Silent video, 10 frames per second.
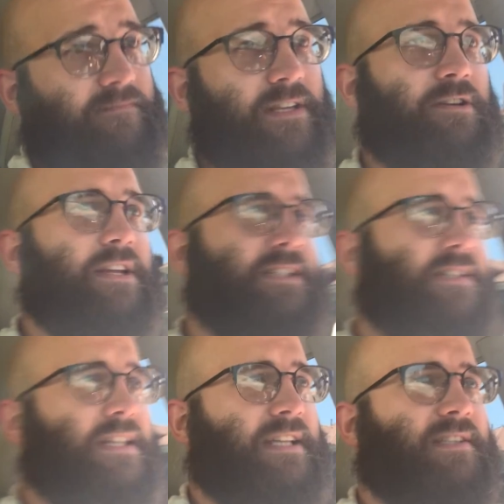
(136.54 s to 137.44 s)
You know, that's
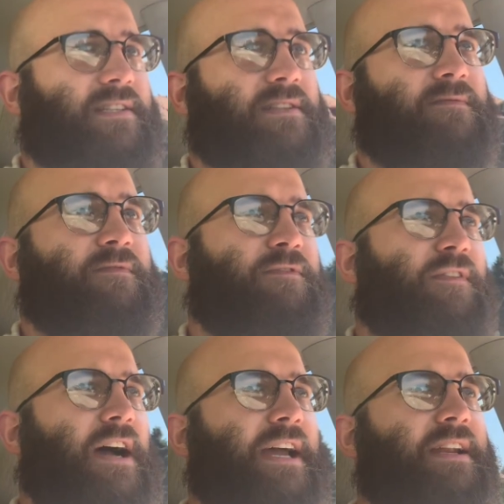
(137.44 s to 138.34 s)

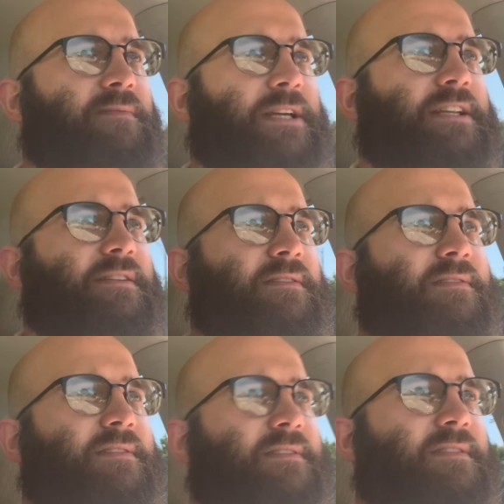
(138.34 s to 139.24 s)
fine. I mean,
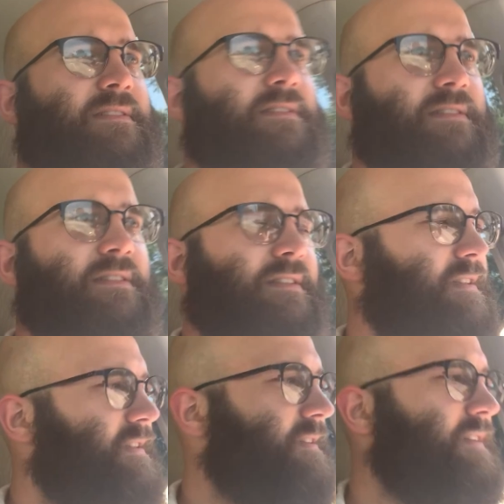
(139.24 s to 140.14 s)

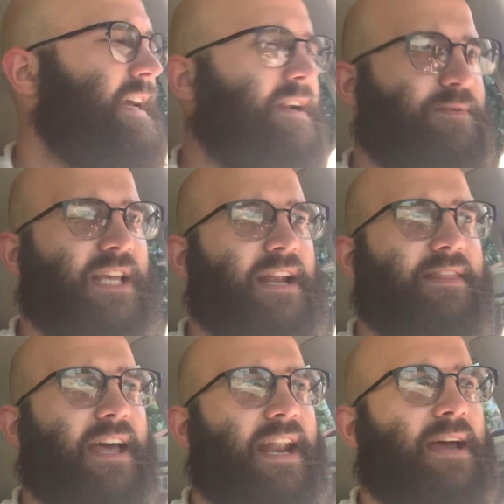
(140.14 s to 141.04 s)
get upset at
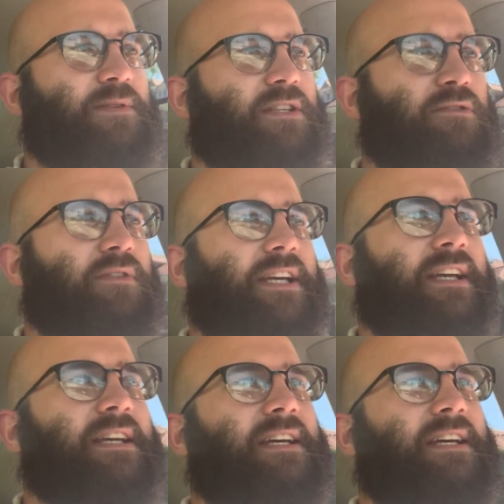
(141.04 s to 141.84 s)
that, absolutely.